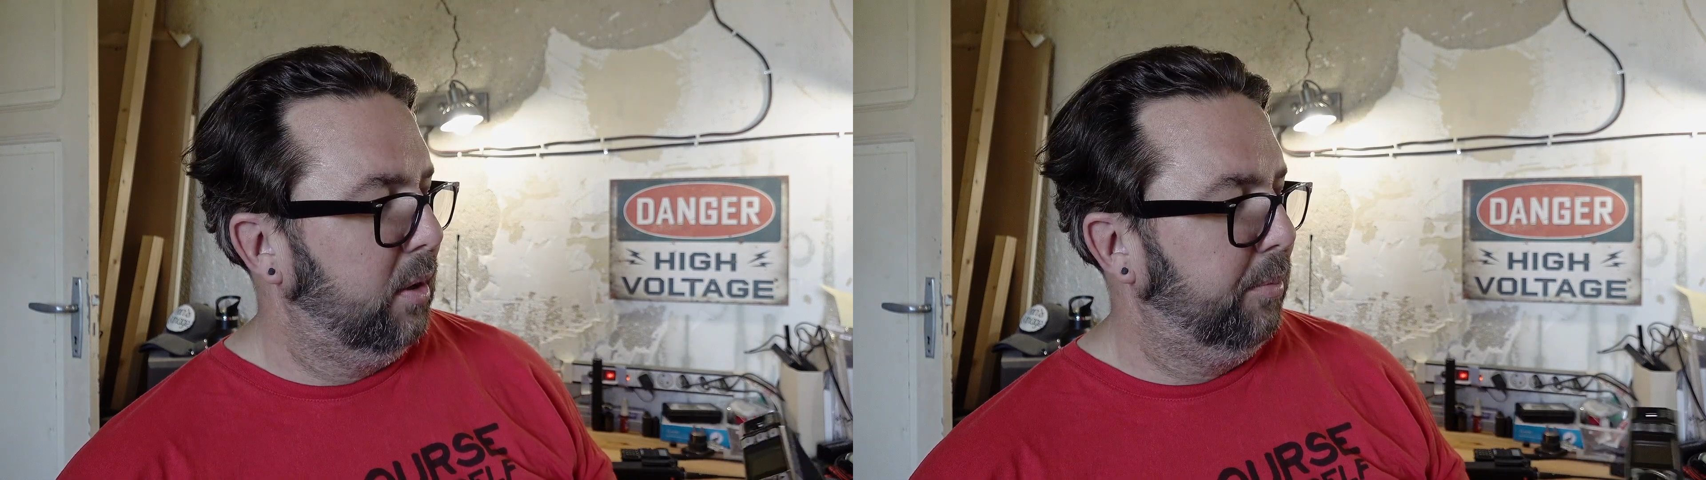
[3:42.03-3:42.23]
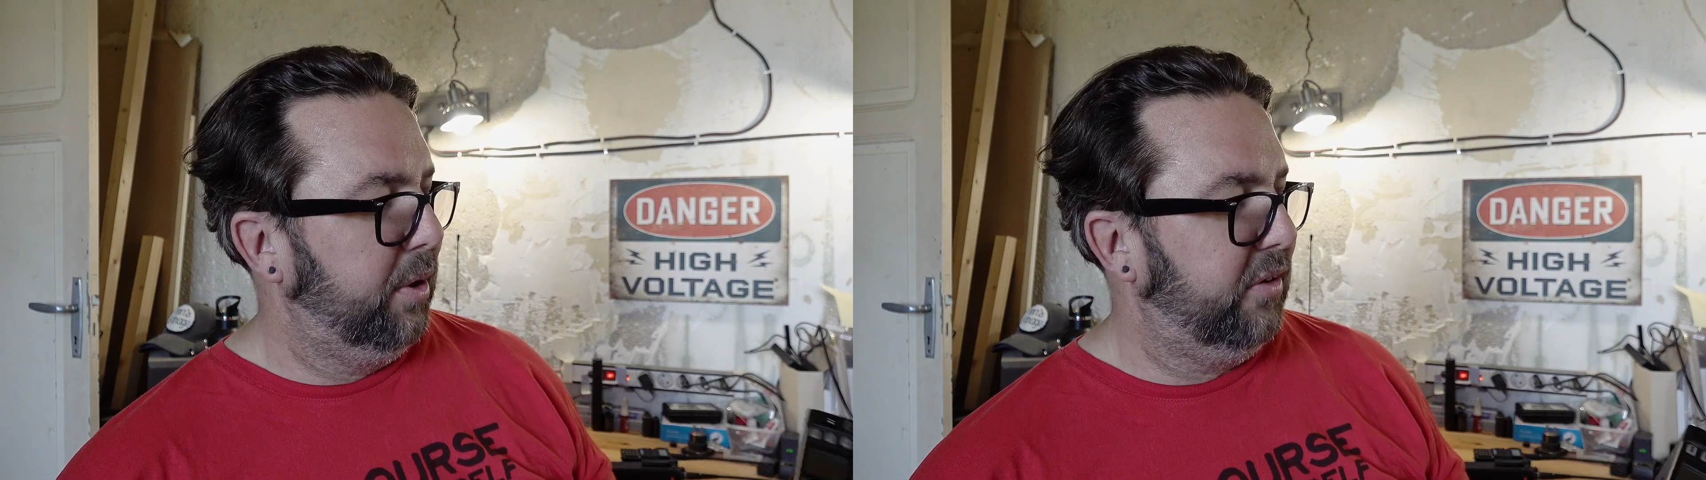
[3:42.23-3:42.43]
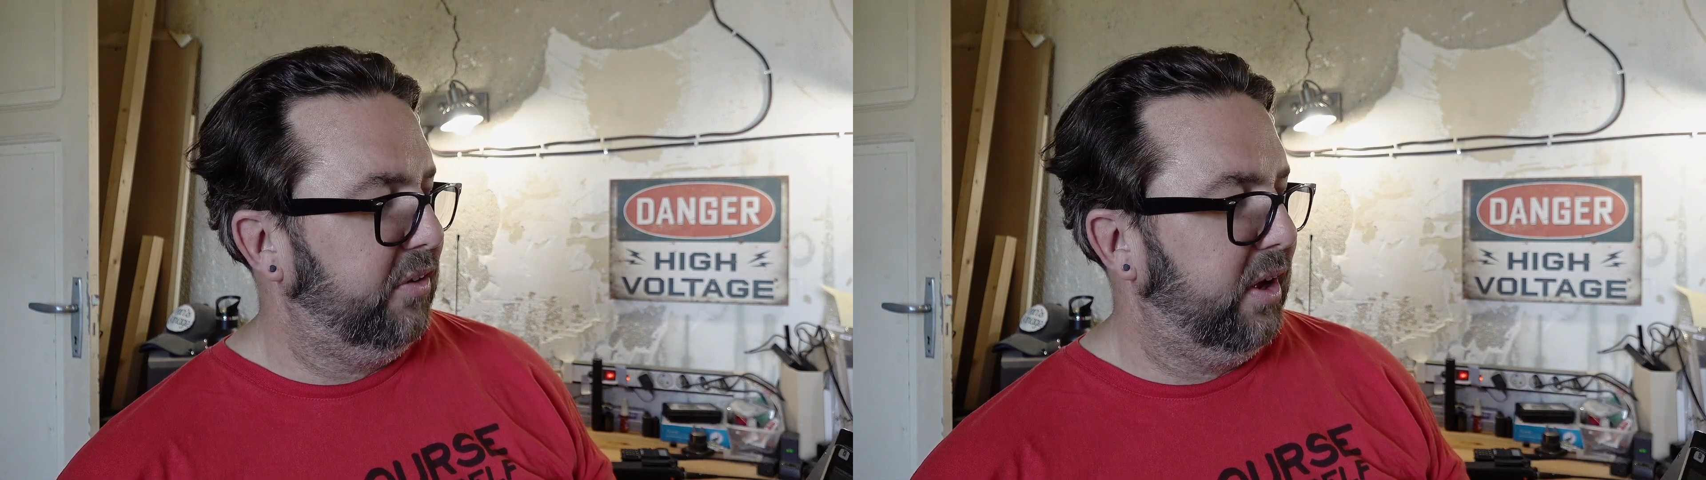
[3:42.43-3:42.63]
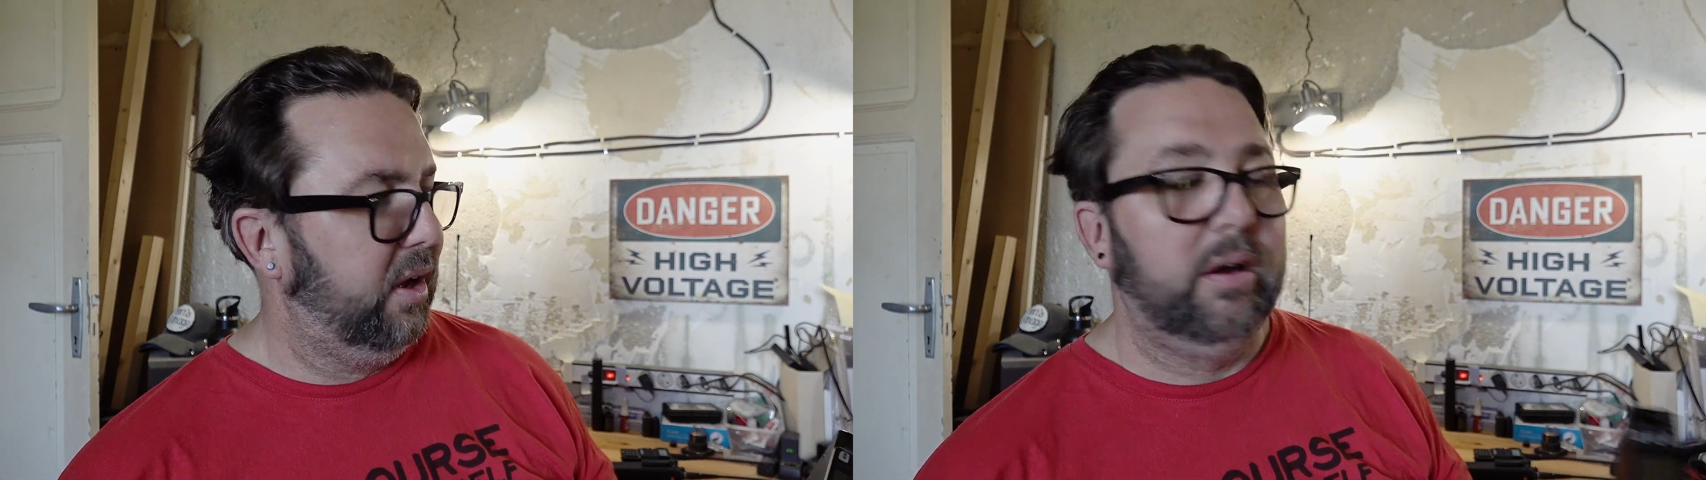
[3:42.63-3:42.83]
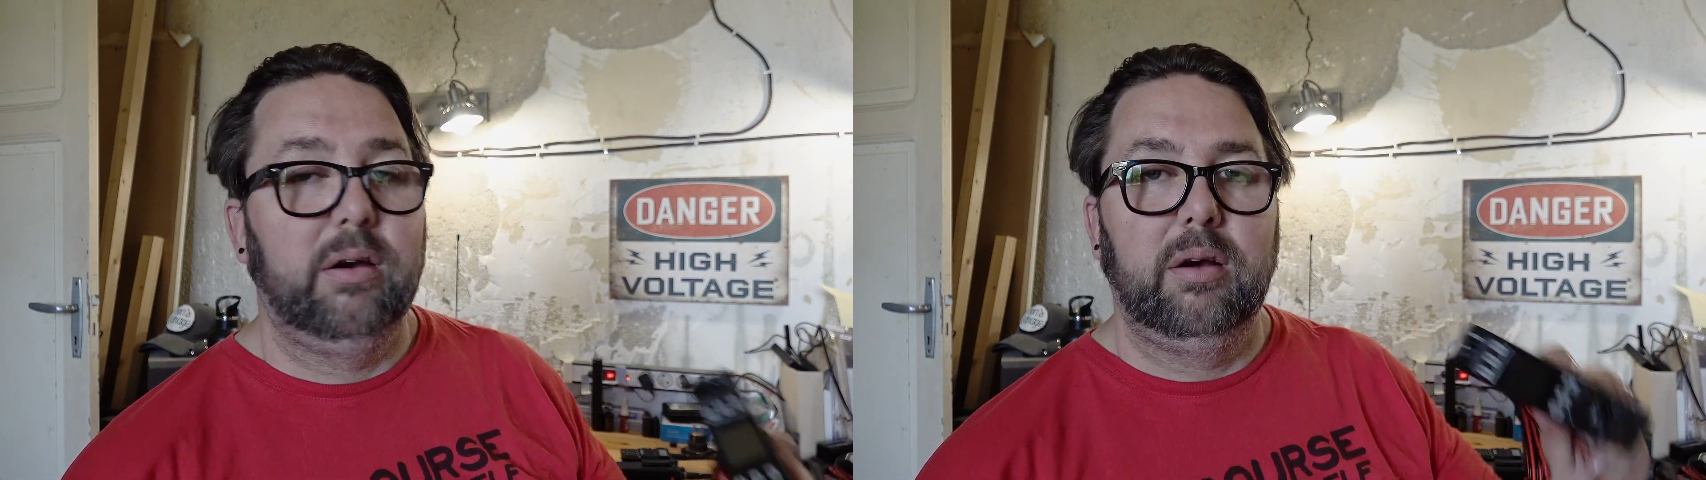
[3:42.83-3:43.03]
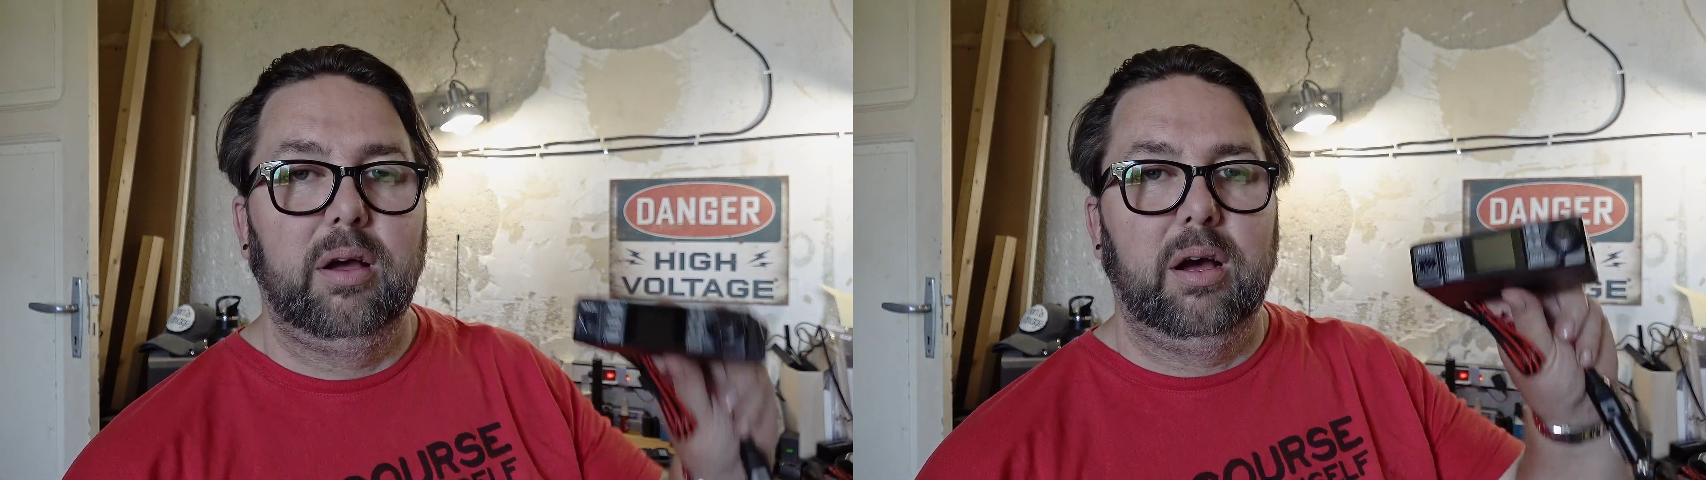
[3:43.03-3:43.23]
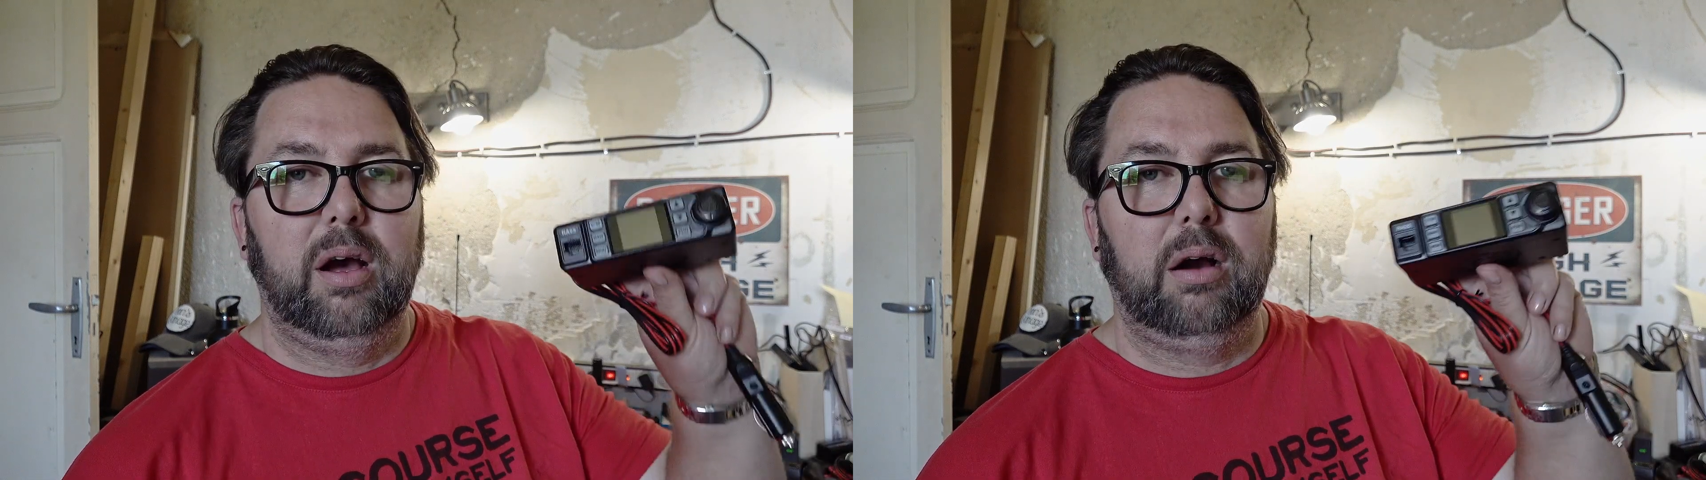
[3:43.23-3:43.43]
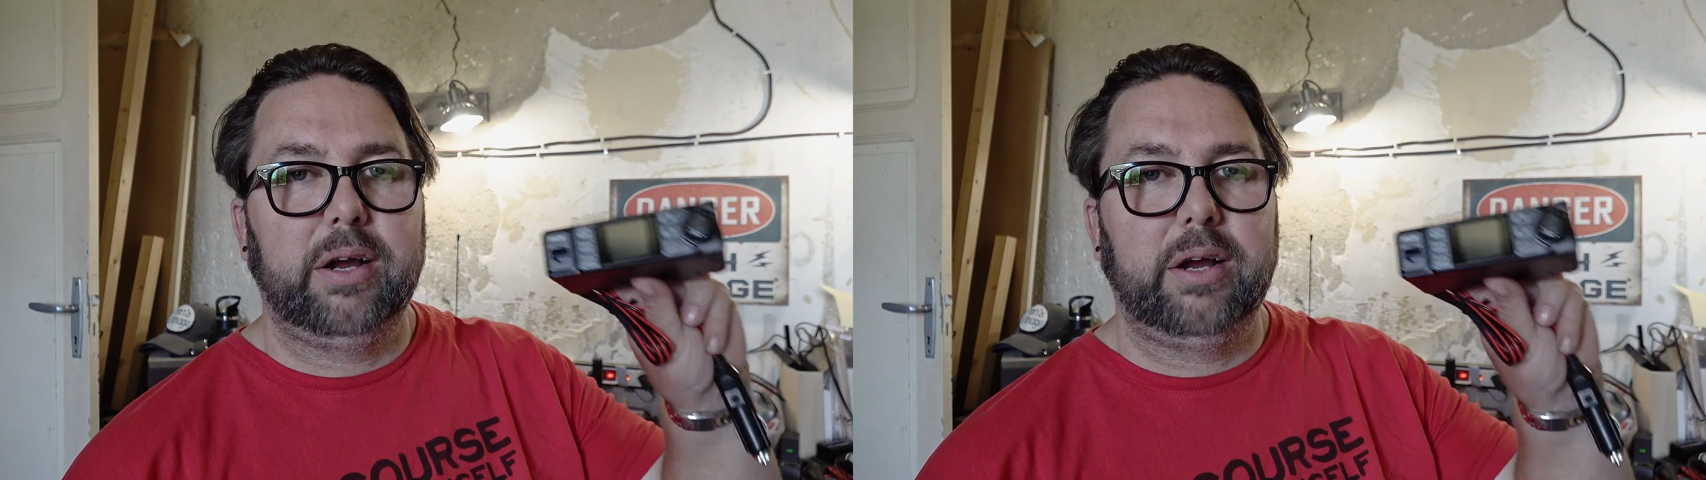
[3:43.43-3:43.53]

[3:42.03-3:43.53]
But I'll